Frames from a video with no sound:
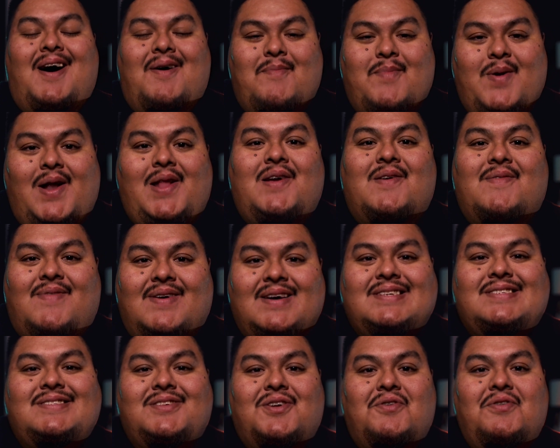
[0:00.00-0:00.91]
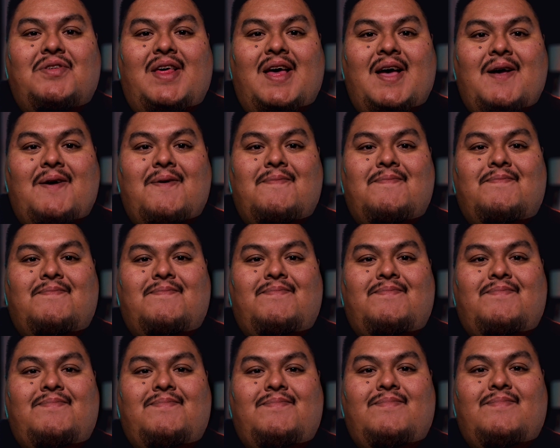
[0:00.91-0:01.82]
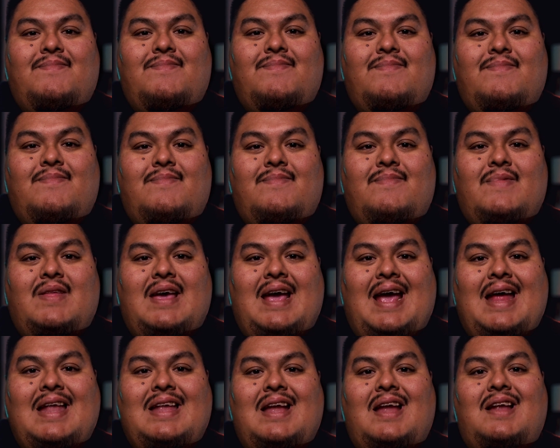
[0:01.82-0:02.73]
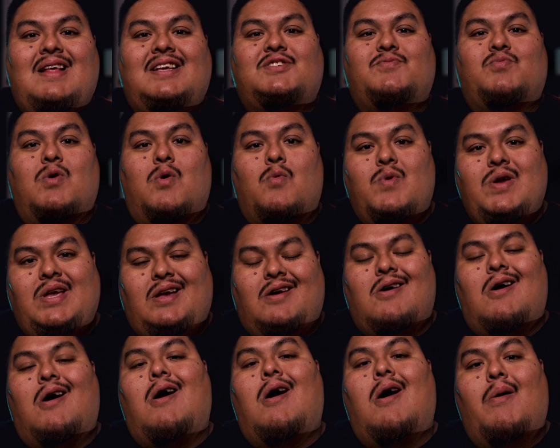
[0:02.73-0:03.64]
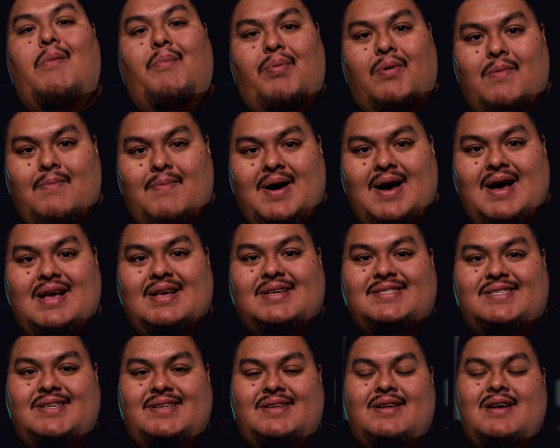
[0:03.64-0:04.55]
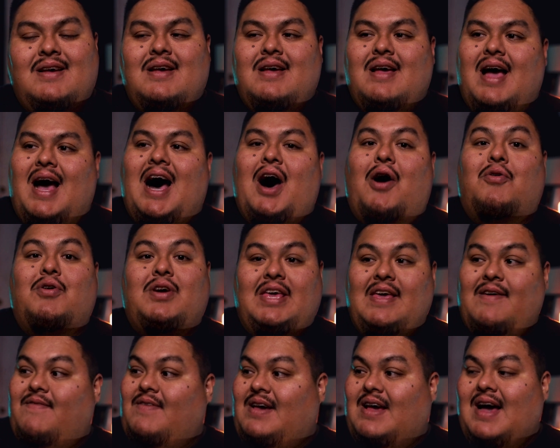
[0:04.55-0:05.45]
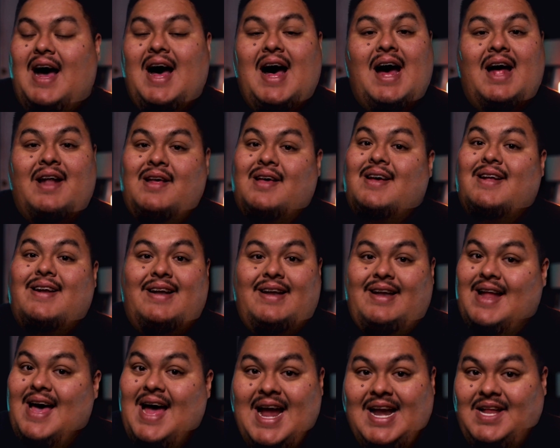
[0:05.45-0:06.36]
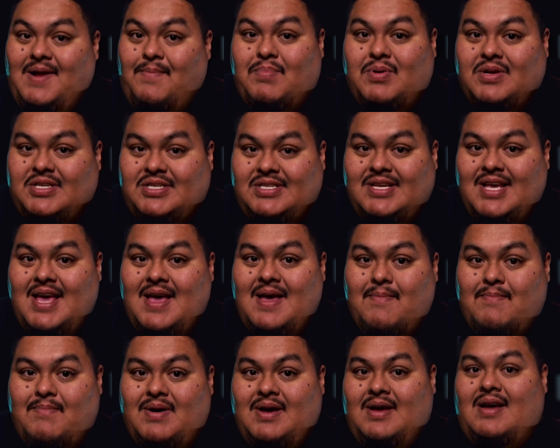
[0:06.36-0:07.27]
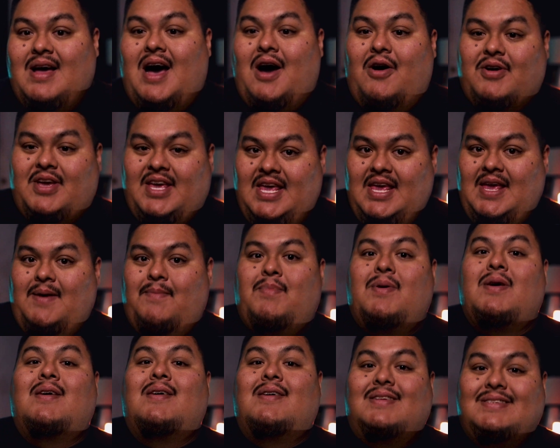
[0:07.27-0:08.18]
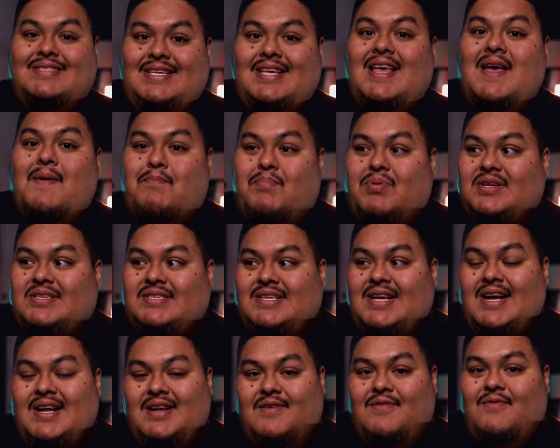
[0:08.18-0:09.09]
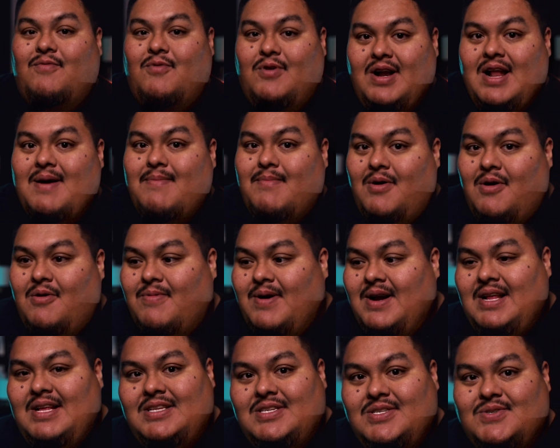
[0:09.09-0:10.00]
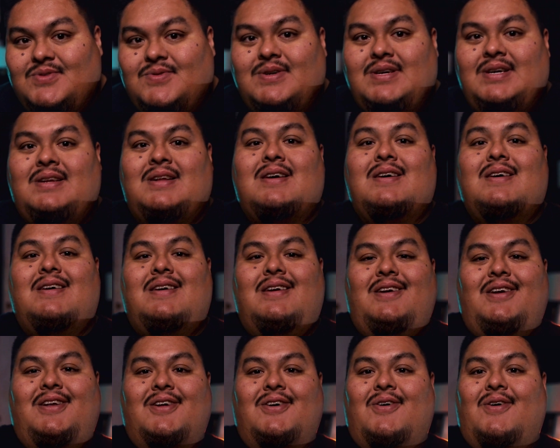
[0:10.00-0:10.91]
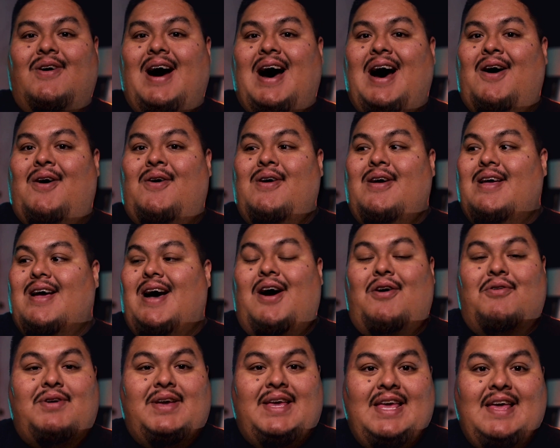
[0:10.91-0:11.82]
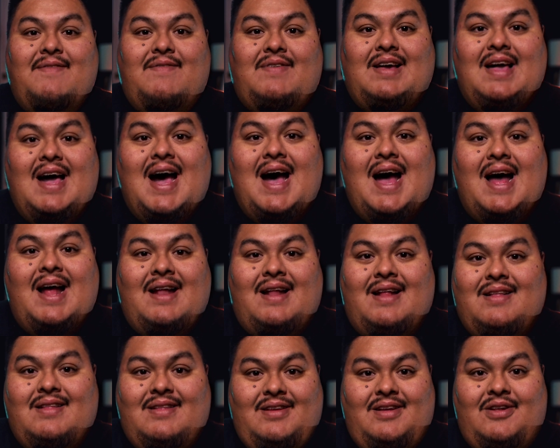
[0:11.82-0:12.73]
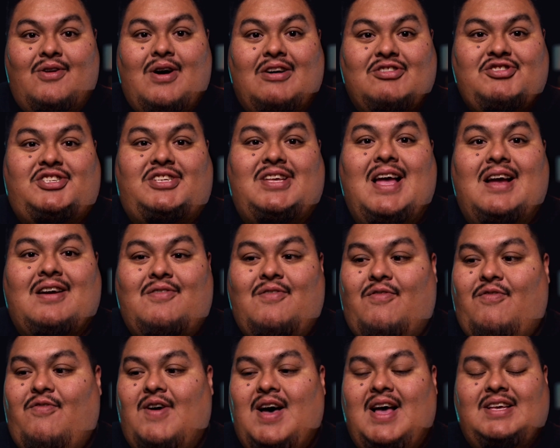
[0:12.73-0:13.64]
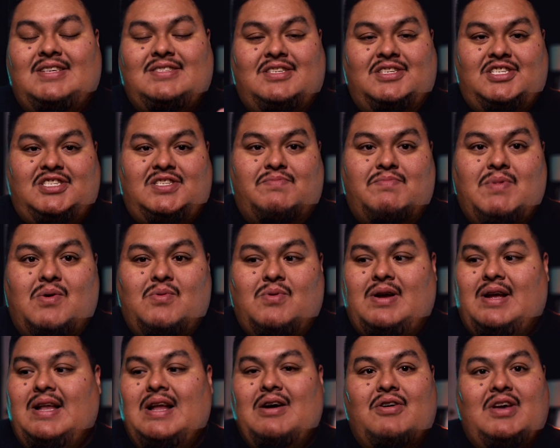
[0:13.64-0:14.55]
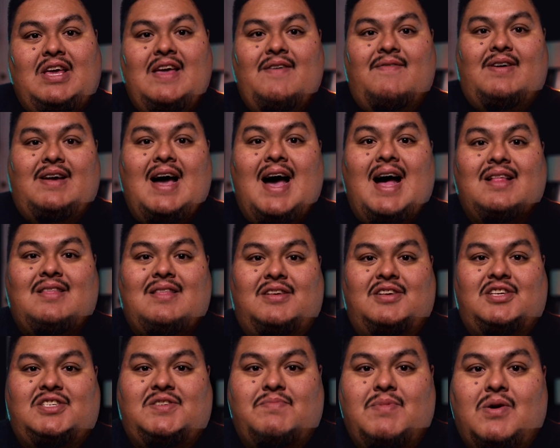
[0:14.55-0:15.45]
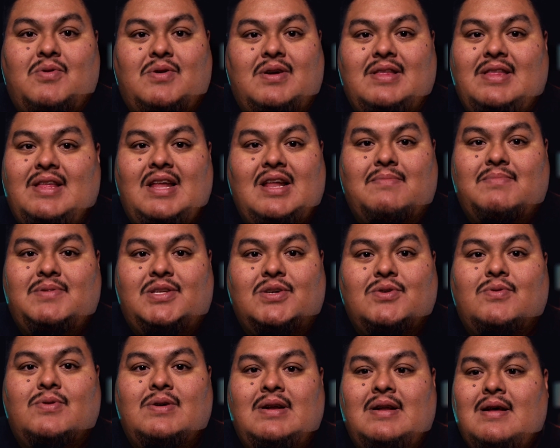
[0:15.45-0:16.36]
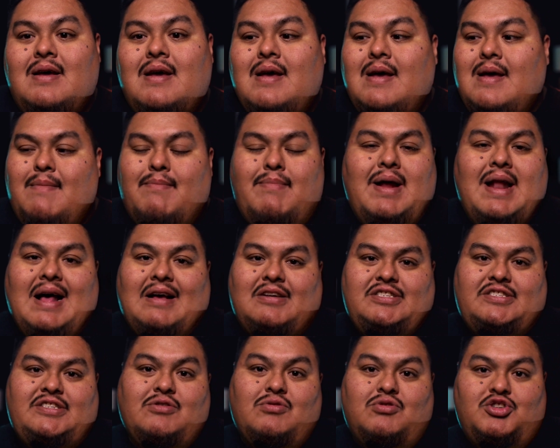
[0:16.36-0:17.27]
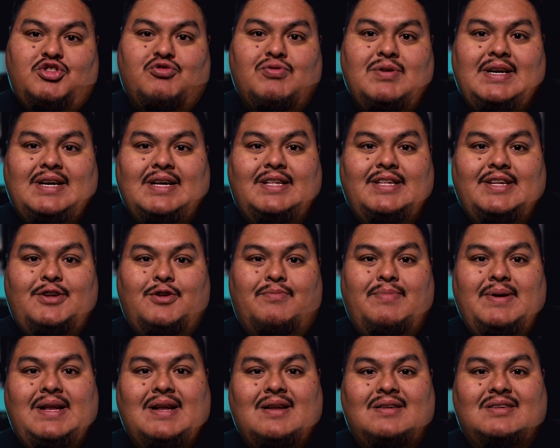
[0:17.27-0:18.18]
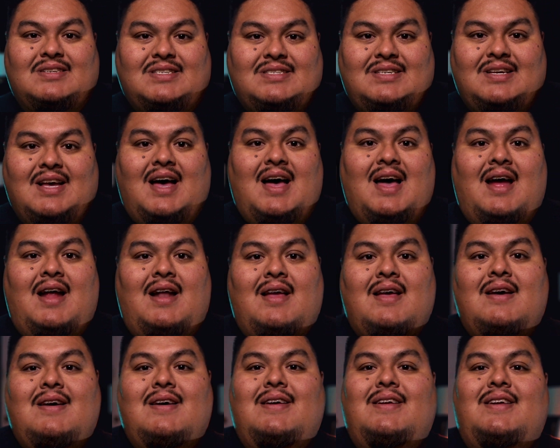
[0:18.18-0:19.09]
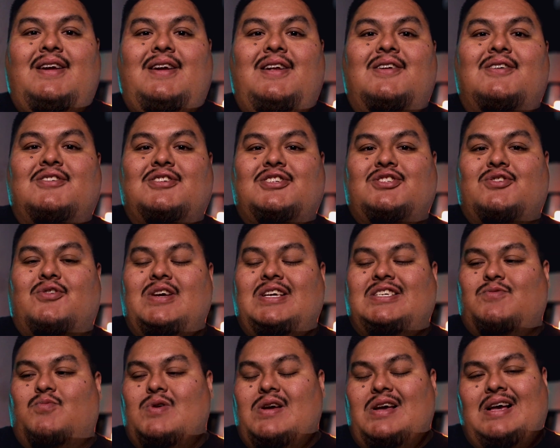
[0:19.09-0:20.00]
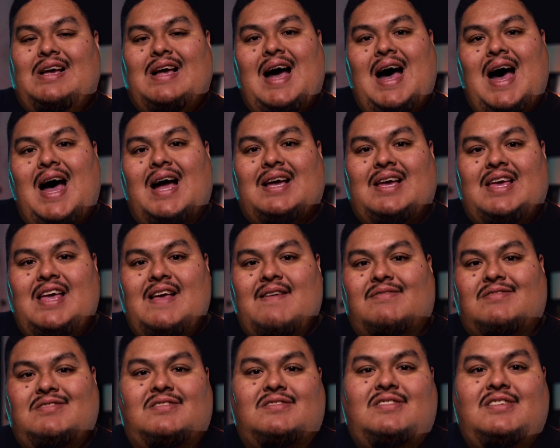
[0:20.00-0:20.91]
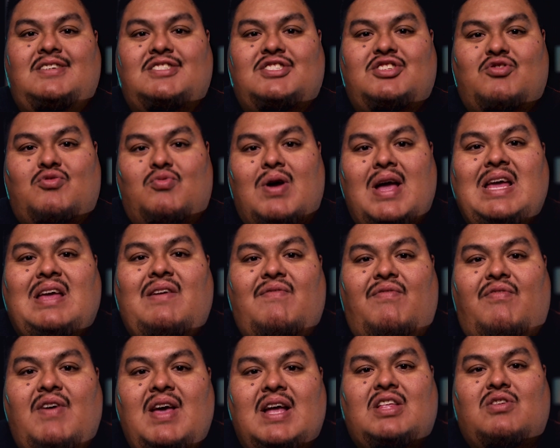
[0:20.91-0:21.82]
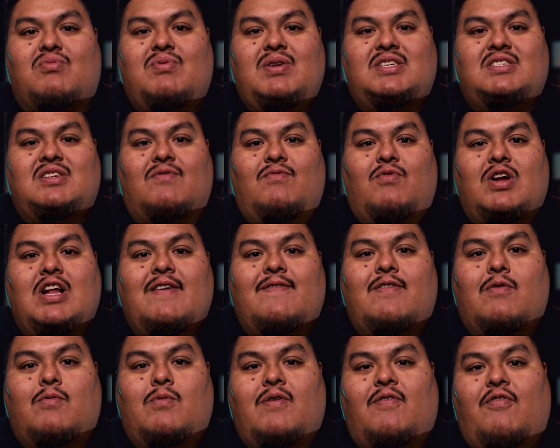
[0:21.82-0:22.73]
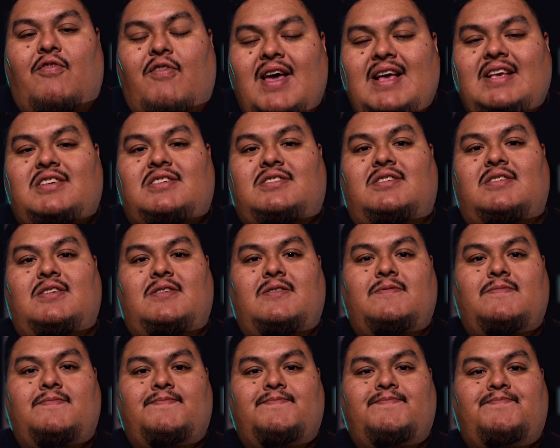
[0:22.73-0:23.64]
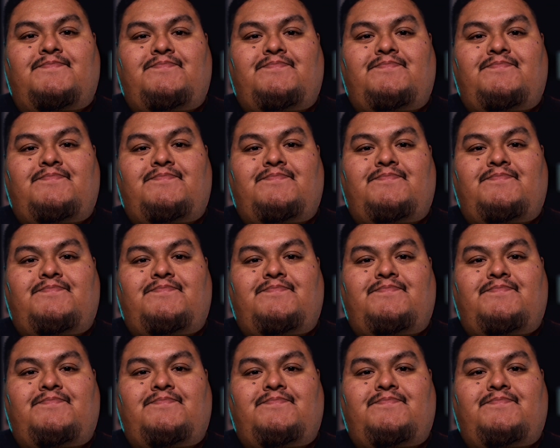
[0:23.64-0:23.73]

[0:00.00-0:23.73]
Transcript: how many of us know that? And it is when we compromise and I'll give God 90%, but I'll keep 10% of what I'm already doing. You know, I'll I'll give God, you know, I'll sacrifice the smoking, I'll give God the smoking that I'm doing, but I'll still drink a little bit on the side. You know, so it's when God gives us these great victories of whatever we're facing